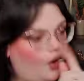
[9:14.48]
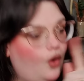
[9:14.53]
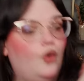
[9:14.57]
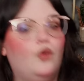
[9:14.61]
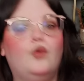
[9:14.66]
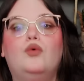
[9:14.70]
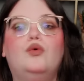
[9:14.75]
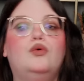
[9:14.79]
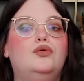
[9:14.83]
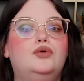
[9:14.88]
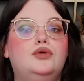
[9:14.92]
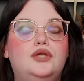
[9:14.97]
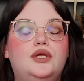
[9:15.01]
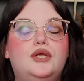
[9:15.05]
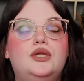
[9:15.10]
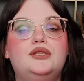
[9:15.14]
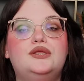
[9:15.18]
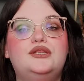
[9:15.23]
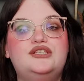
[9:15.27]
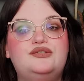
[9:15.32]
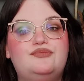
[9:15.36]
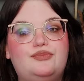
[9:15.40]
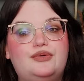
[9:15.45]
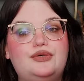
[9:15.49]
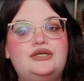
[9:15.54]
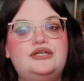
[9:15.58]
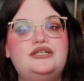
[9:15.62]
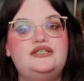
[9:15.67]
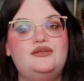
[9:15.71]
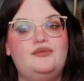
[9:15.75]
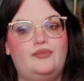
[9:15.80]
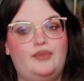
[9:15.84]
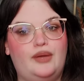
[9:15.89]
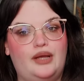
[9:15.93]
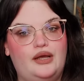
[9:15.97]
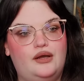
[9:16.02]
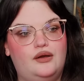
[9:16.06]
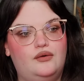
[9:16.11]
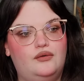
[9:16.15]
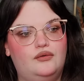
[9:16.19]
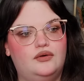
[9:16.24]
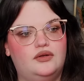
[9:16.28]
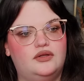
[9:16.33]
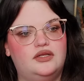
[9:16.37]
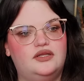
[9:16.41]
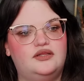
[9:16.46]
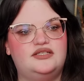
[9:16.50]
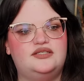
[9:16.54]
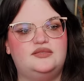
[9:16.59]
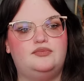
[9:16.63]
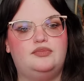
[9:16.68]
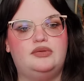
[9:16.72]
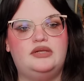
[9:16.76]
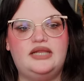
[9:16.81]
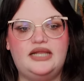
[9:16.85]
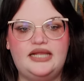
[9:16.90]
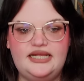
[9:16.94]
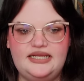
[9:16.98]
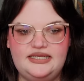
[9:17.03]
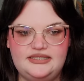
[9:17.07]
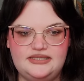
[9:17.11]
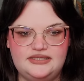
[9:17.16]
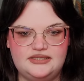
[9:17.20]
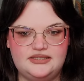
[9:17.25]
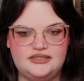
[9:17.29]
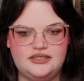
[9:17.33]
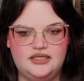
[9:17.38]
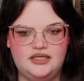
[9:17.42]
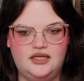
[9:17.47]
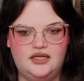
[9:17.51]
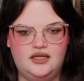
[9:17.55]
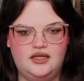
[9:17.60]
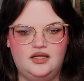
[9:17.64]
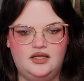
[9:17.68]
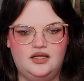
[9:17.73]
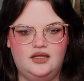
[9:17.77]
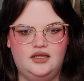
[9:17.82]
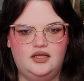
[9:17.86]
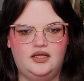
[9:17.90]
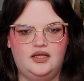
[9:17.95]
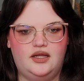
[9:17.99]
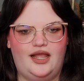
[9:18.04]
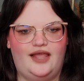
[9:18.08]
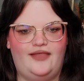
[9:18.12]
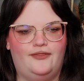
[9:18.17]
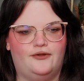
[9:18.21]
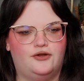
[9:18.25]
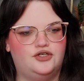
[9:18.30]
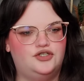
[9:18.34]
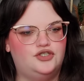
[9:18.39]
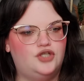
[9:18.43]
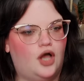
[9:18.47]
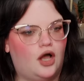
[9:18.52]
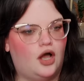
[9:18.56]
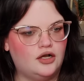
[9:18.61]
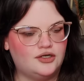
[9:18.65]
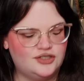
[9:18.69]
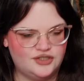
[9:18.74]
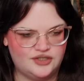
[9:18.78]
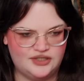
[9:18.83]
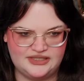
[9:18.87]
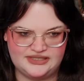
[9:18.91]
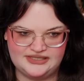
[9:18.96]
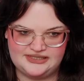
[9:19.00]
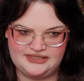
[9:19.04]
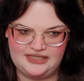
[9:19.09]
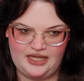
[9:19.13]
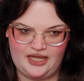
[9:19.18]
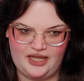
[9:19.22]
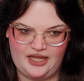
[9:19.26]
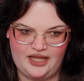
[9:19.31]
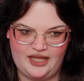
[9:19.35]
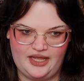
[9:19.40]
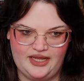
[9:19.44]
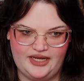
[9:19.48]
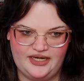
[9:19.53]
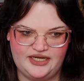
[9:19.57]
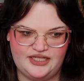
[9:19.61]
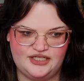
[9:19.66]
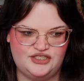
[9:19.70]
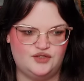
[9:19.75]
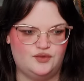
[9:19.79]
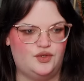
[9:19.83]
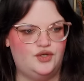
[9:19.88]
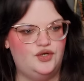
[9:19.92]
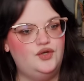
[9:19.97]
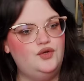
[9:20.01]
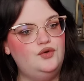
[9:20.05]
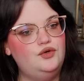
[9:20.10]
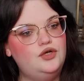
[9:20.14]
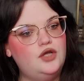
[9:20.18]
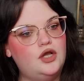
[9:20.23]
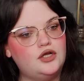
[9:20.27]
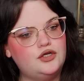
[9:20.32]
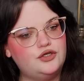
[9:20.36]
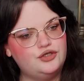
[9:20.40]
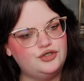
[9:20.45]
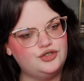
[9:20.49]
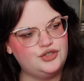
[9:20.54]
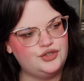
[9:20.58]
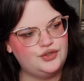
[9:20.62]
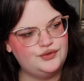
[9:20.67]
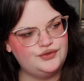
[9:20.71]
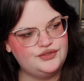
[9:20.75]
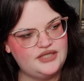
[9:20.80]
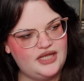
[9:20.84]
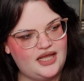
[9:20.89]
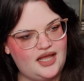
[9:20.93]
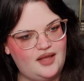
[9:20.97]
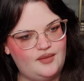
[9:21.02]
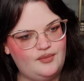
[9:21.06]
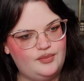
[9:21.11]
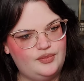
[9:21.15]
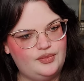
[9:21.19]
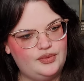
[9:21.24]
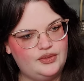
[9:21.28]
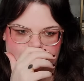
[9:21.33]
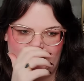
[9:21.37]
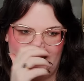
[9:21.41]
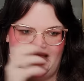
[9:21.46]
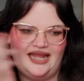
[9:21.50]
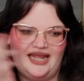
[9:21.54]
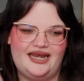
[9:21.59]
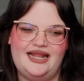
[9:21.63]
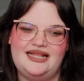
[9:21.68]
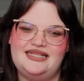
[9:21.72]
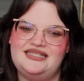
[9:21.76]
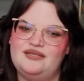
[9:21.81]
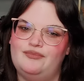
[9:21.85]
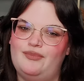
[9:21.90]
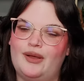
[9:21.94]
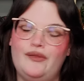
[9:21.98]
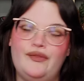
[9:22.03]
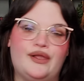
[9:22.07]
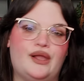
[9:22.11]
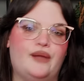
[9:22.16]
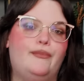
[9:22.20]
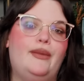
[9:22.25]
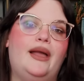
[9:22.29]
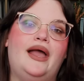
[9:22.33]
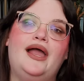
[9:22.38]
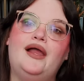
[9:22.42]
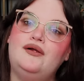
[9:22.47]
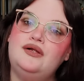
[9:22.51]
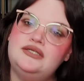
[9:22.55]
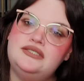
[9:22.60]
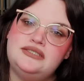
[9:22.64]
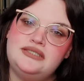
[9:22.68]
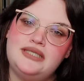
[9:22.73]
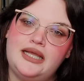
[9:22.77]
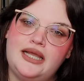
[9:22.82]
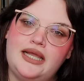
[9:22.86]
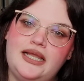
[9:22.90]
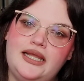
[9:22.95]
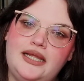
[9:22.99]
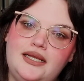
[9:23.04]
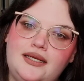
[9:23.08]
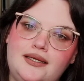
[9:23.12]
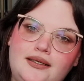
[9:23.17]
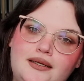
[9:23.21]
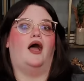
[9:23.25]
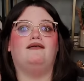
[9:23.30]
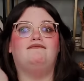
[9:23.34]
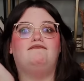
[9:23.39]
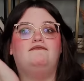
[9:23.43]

Oh. This book is about this place and their doctor has died. And so a new doctor shows up and it's about like a parasite. I